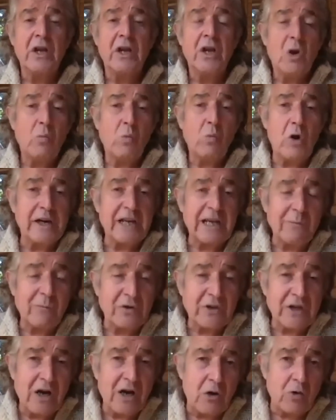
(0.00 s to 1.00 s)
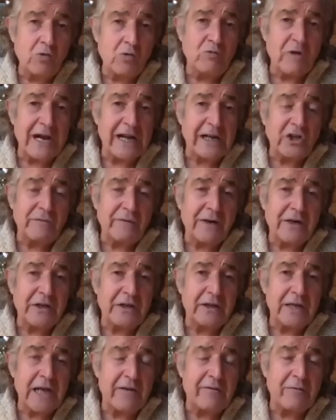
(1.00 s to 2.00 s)
working with a whole range of
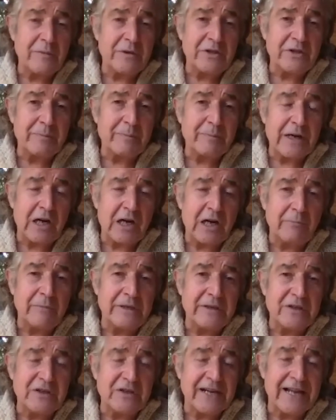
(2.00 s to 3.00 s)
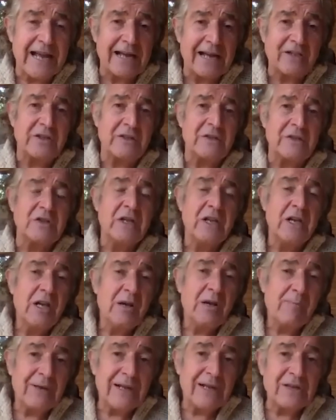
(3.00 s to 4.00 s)
other government departments and actors,
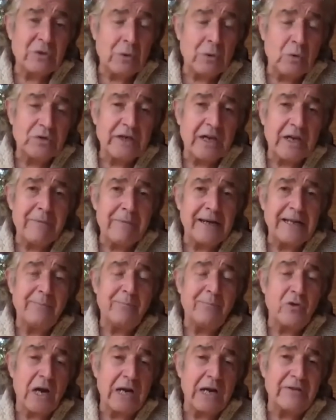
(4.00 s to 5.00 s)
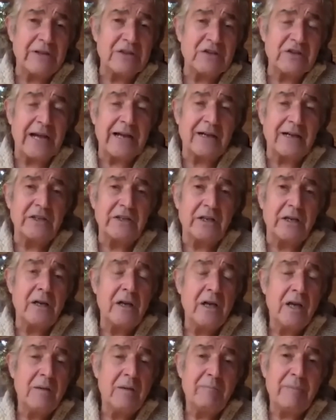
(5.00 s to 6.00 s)
plus also many private sector
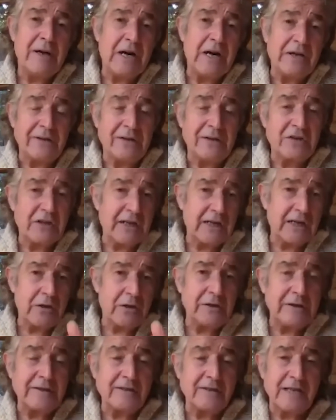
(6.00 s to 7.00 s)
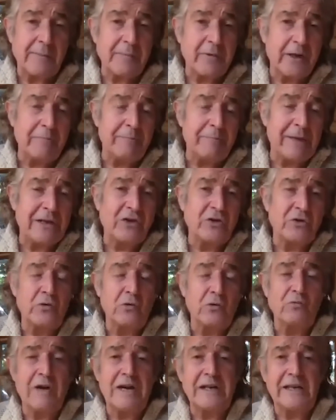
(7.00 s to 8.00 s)
partners, including some that I've mentioned
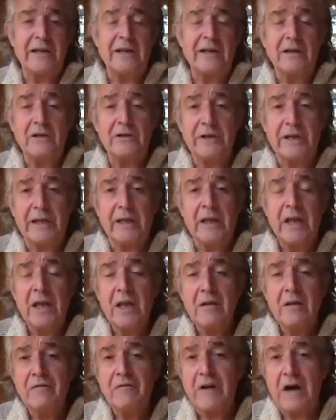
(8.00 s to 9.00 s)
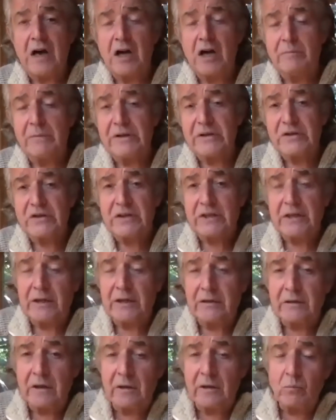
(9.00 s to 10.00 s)
already, including farmers
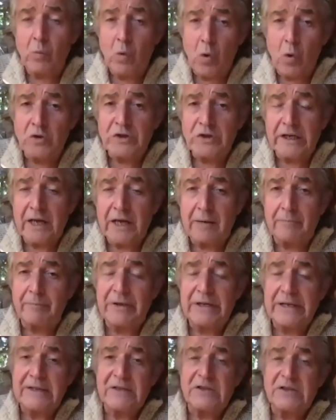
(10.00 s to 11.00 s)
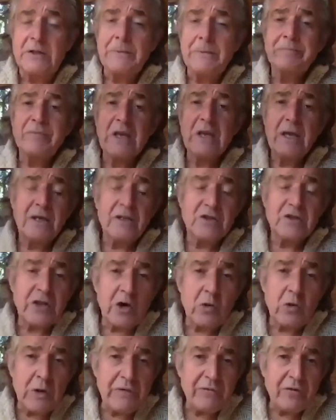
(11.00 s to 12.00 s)
and water companies.
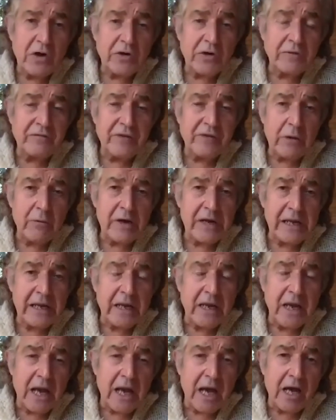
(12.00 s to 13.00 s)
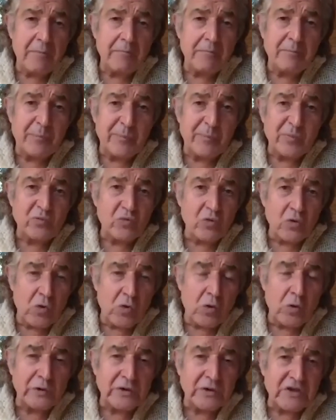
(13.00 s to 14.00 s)
So we've got a very
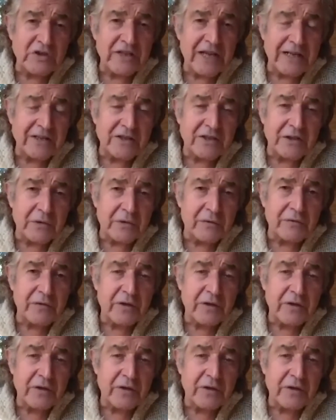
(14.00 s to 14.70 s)
broad set of